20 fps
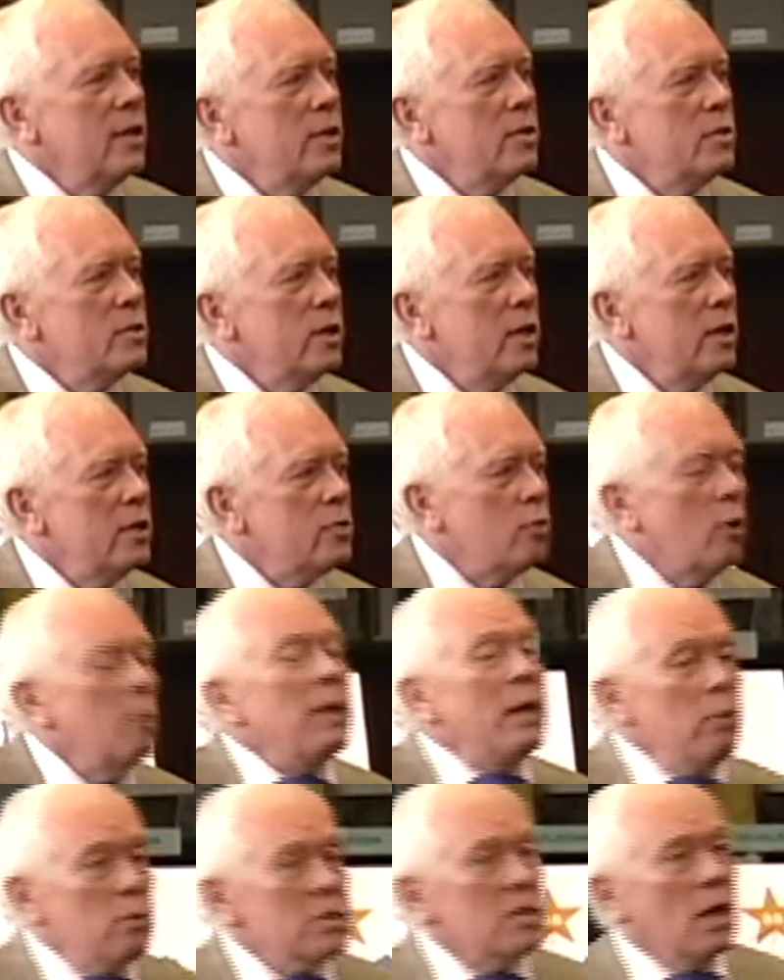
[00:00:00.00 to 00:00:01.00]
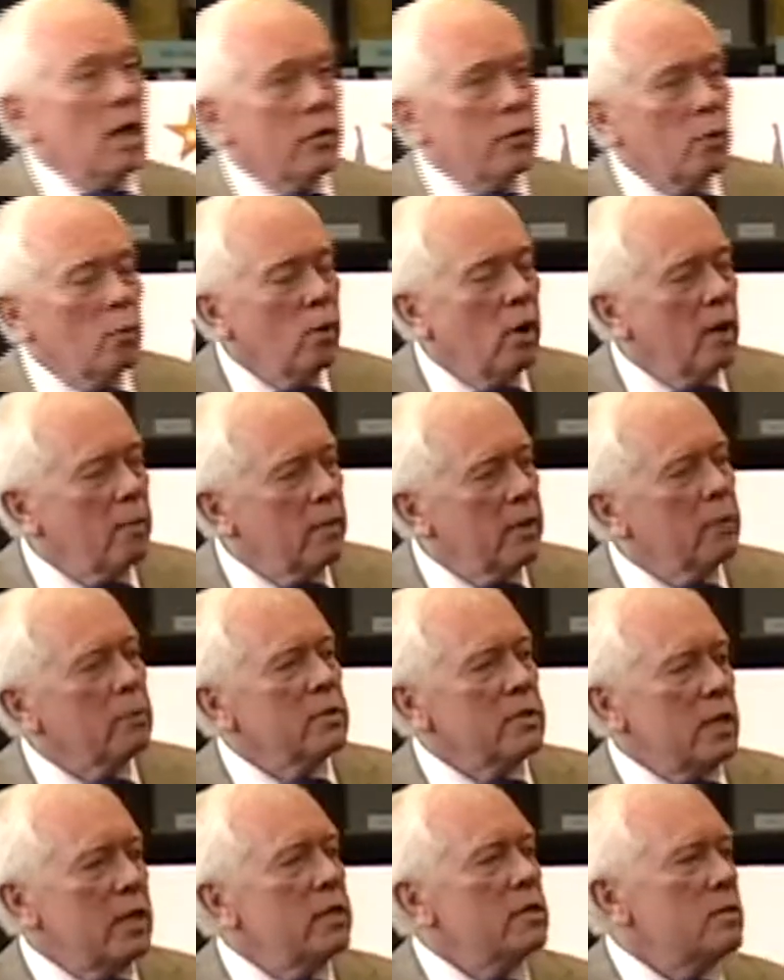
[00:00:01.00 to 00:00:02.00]
his, his group. He was not the one, but it
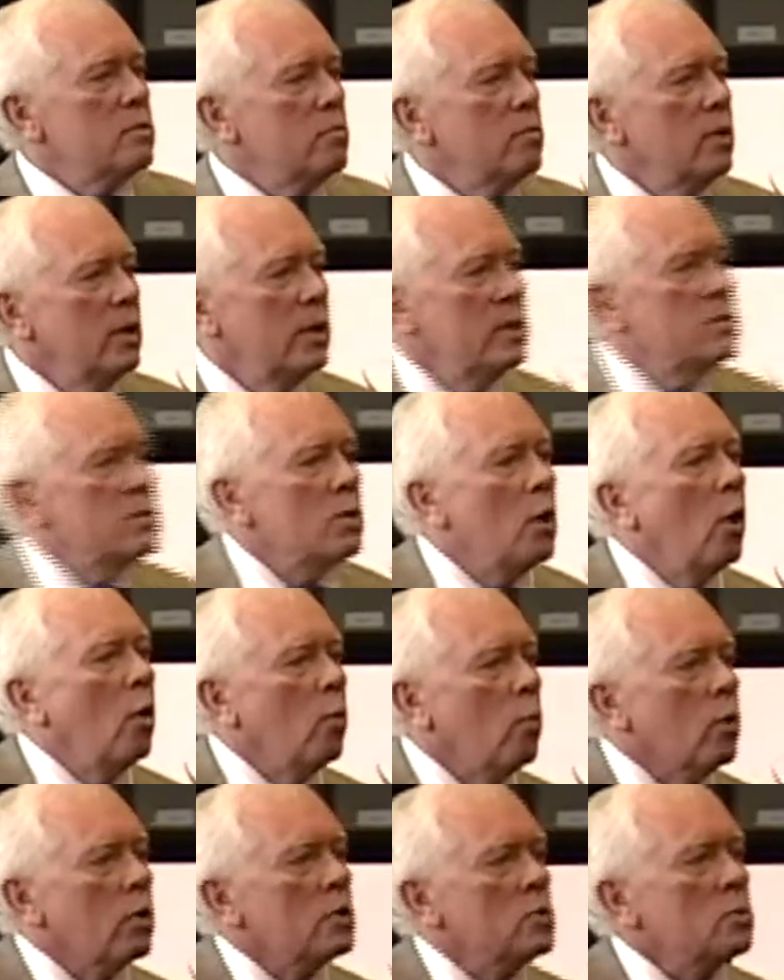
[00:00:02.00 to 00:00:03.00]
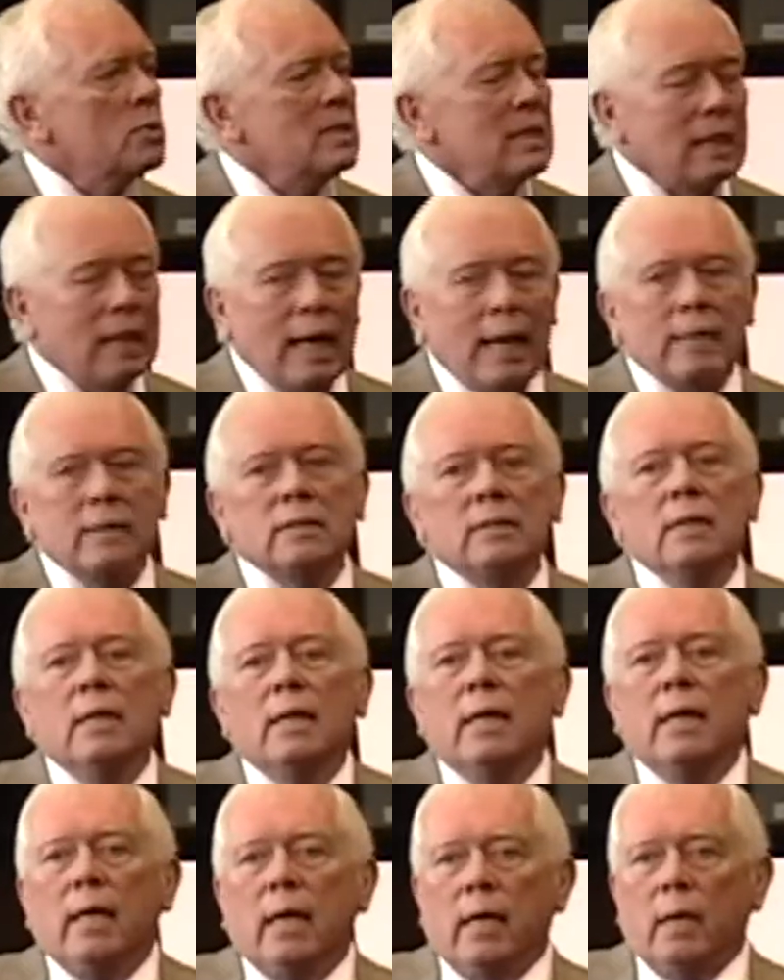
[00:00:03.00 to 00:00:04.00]
was his, his salt works was the last
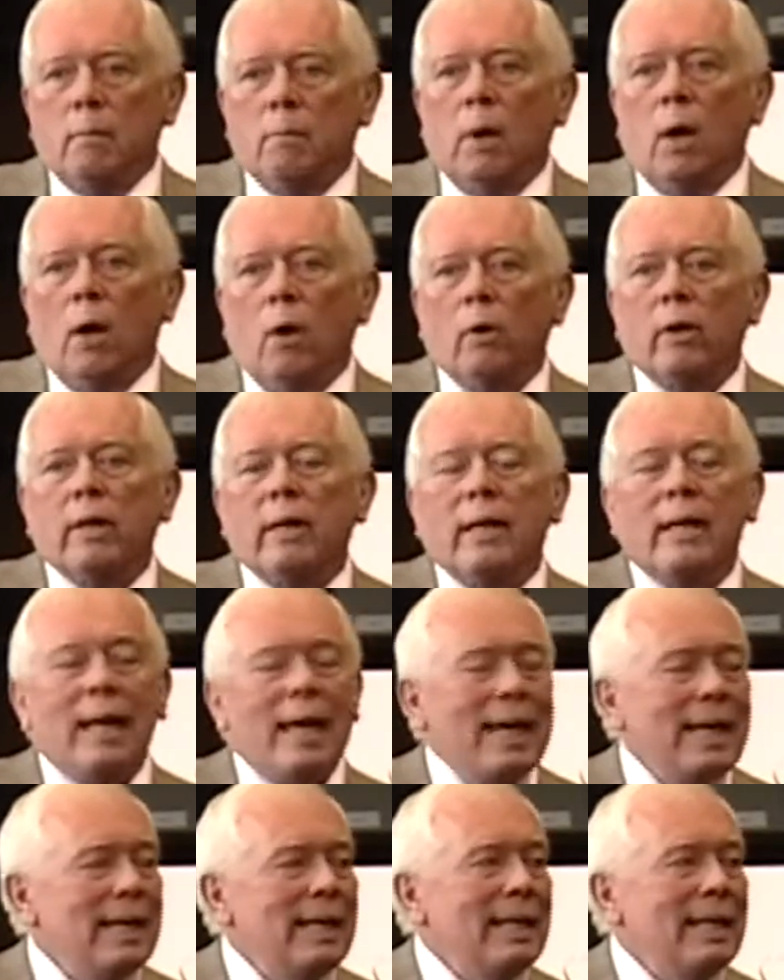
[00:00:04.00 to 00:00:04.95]
in Malden in